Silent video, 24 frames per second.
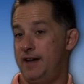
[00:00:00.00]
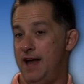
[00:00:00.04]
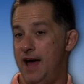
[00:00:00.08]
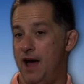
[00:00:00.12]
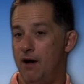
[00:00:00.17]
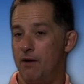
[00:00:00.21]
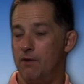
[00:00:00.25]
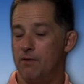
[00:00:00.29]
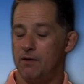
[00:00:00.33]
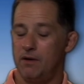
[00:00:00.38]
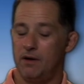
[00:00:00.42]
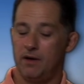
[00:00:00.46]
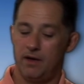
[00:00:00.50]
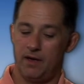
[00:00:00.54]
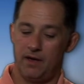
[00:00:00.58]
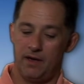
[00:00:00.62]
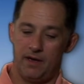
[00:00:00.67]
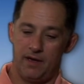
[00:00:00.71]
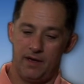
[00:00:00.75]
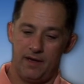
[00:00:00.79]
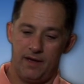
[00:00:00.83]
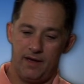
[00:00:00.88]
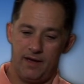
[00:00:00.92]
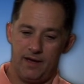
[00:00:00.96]
now.
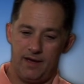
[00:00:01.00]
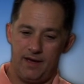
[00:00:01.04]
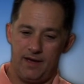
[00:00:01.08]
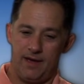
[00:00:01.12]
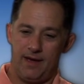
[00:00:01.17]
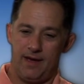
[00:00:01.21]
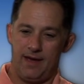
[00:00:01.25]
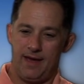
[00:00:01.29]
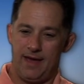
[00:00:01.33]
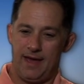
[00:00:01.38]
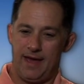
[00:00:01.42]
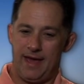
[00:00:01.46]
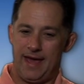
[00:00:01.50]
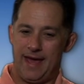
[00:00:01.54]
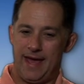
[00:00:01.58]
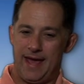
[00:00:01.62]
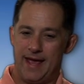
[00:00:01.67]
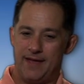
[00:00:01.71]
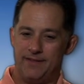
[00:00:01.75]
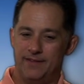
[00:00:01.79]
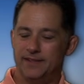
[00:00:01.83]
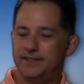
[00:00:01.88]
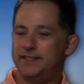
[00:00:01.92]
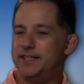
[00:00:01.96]

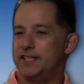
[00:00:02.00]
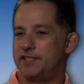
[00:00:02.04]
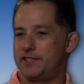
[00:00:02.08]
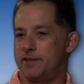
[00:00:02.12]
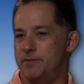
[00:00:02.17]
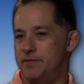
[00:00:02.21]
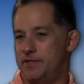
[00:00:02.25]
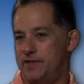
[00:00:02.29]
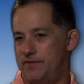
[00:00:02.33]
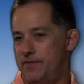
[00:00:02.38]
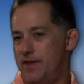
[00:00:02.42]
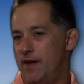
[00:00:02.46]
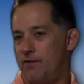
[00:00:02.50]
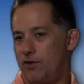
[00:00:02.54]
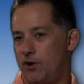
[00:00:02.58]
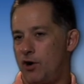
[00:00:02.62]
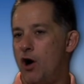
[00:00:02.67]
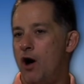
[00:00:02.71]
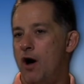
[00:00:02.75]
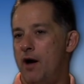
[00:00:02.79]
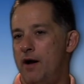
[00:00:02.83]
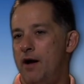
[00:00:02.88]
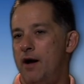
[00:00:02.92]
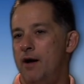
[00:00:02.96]
And the systems have never
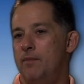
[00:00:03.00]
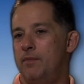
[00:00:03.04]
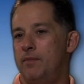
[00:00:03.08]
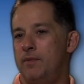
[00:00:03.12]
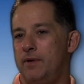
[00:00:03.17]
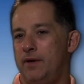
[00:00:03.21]
caught up.